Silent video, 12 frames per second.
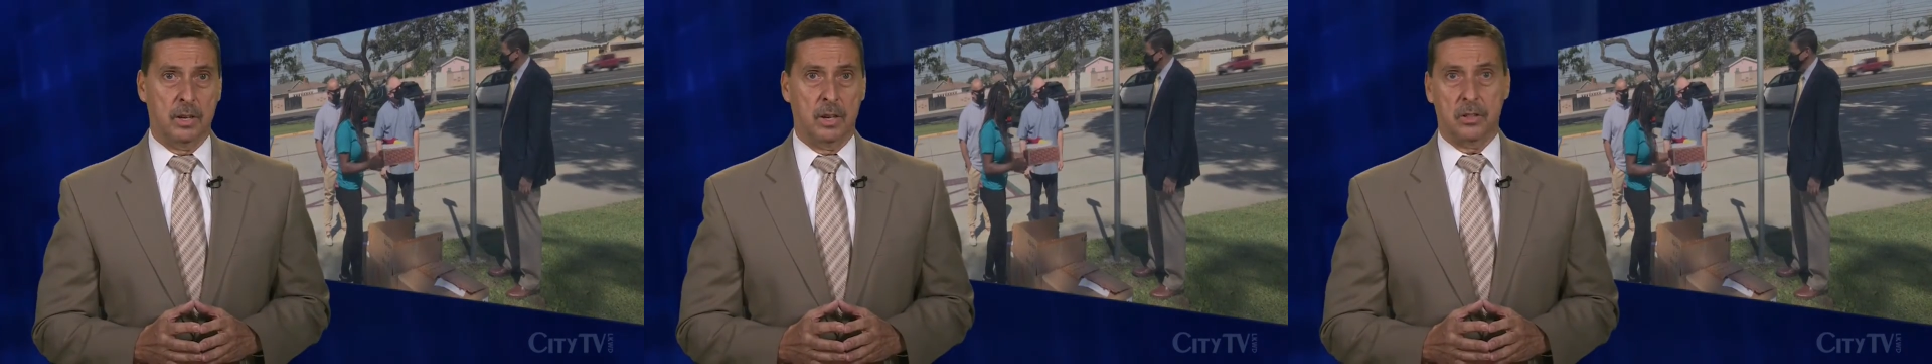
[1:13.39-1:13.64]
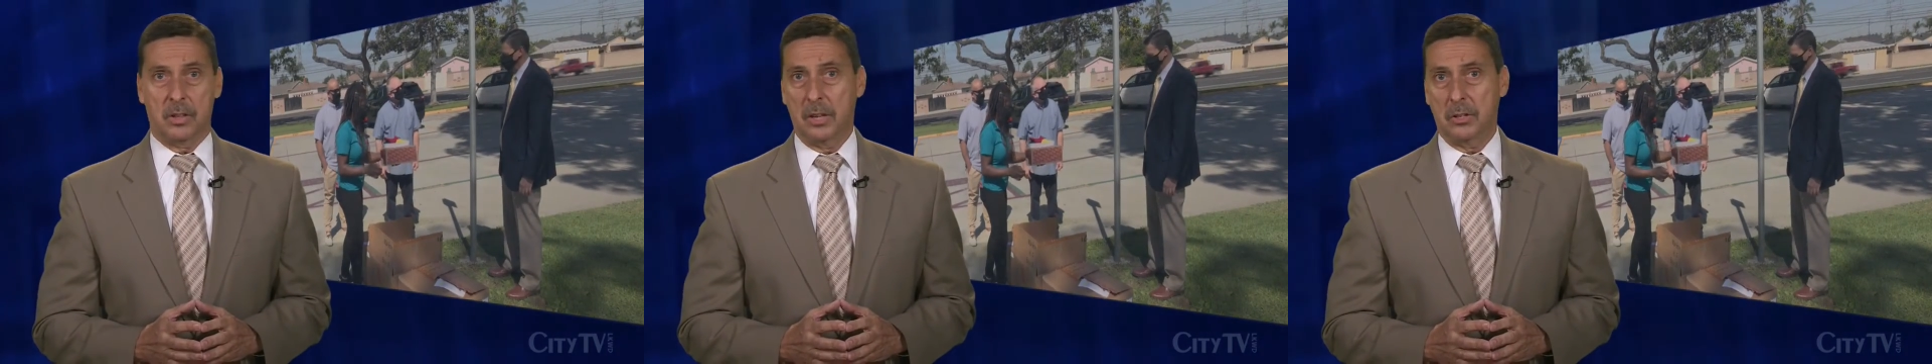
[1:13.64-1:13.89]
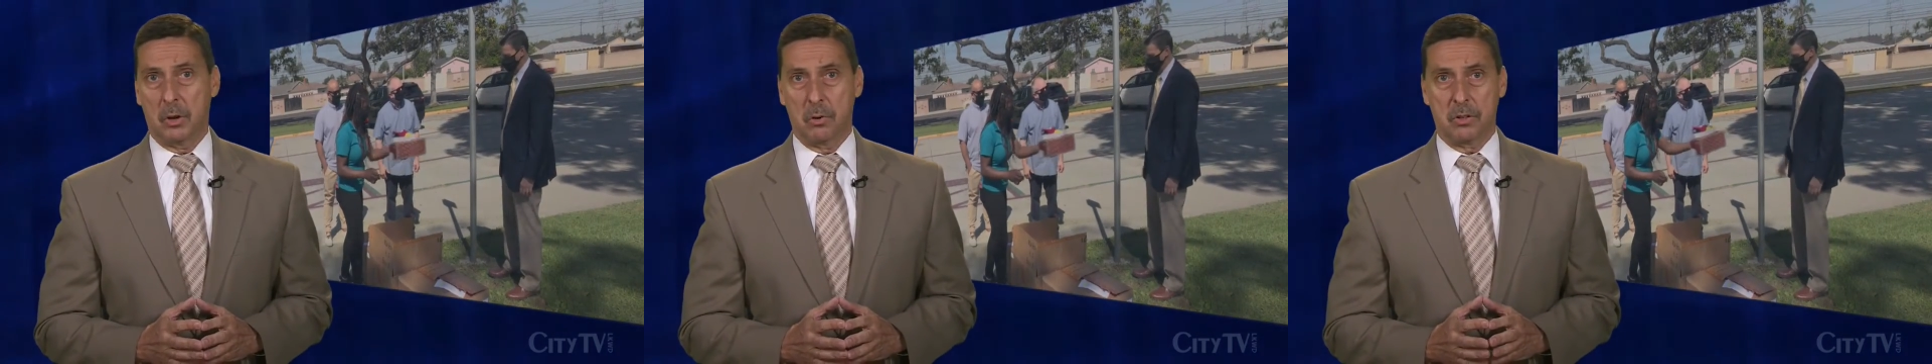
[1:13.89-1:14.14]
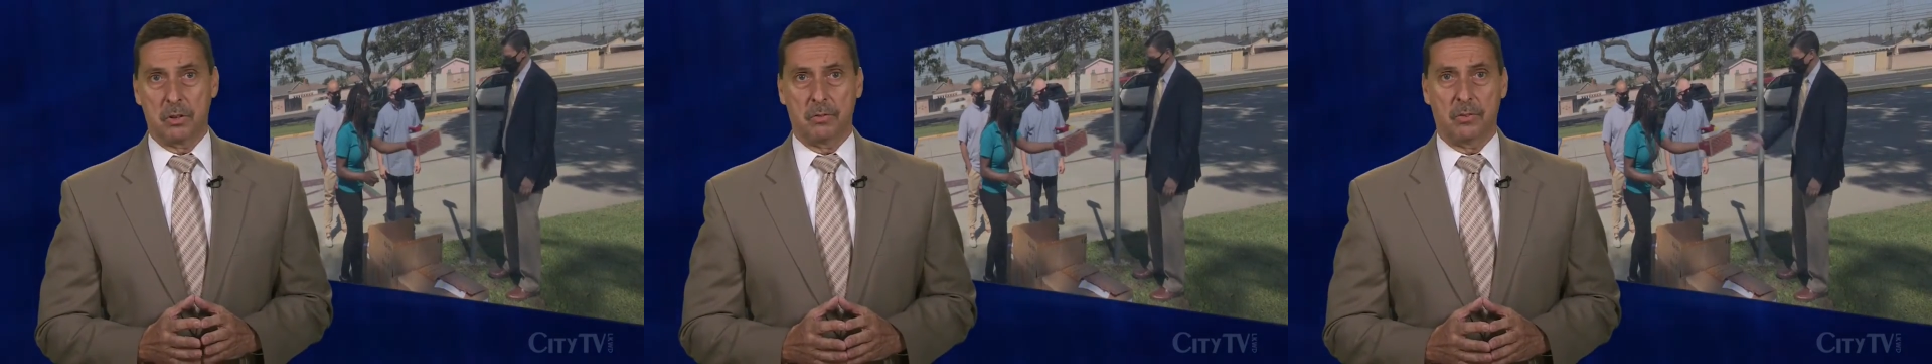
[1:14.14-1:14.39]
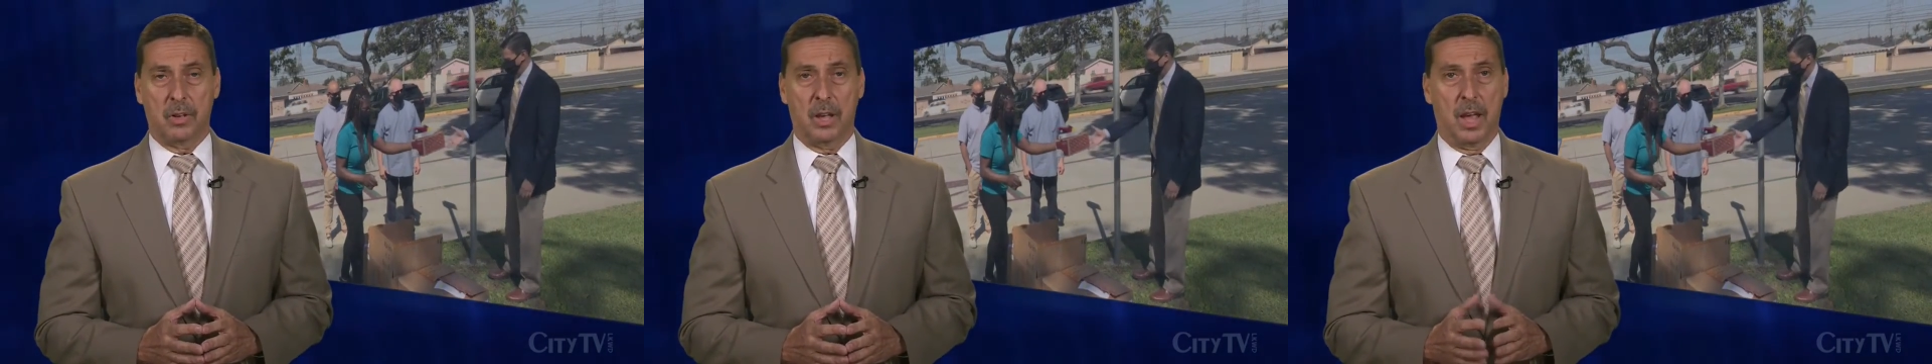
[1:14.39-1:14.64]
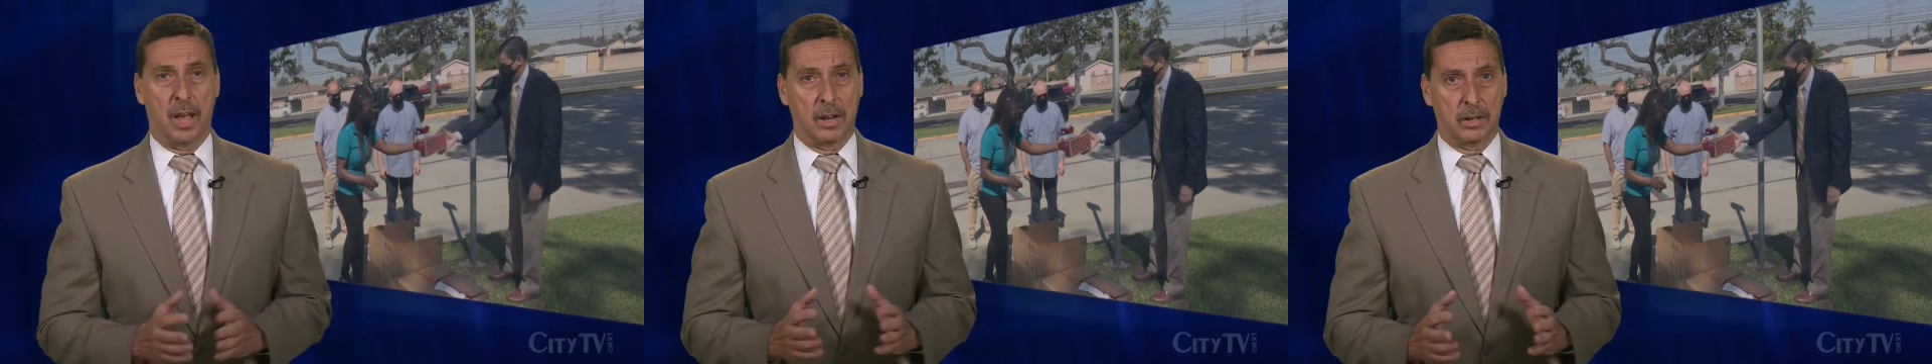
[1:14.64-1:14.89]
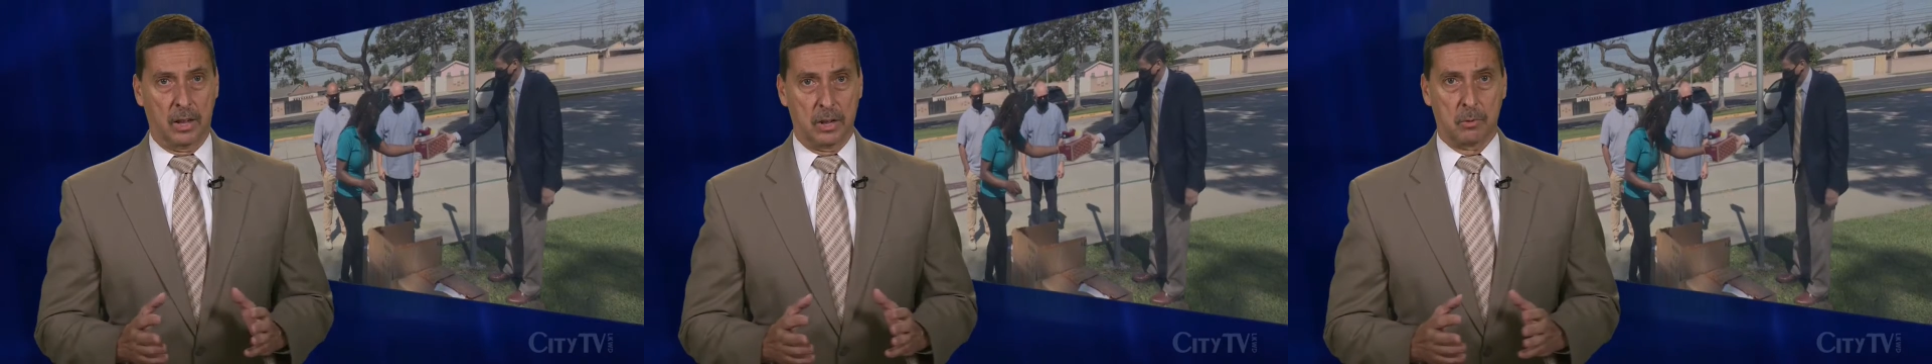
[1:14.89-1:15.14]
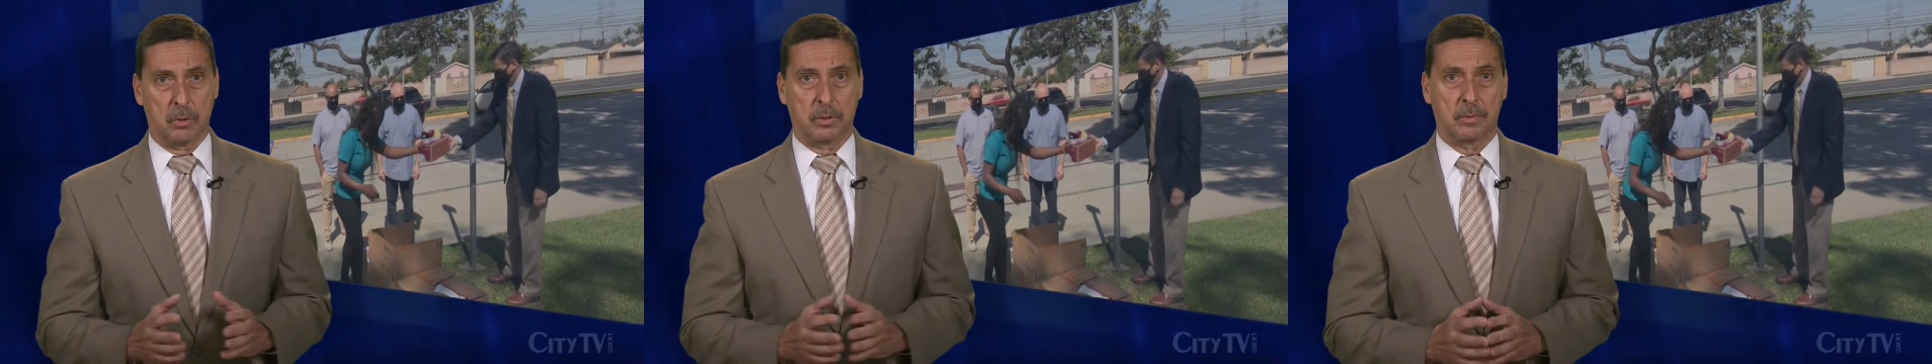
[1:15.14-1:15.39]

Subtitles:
St. Joseph, and Lakewood.